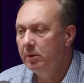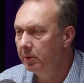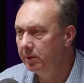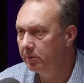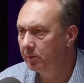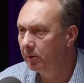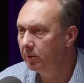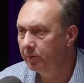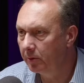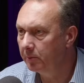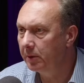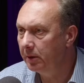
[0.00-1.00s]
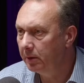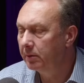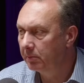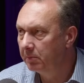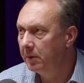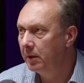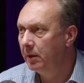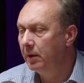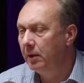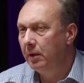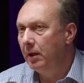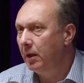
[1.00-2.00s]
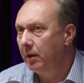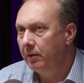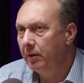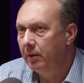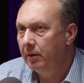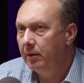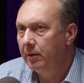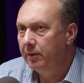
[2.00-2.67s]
way to go for me. I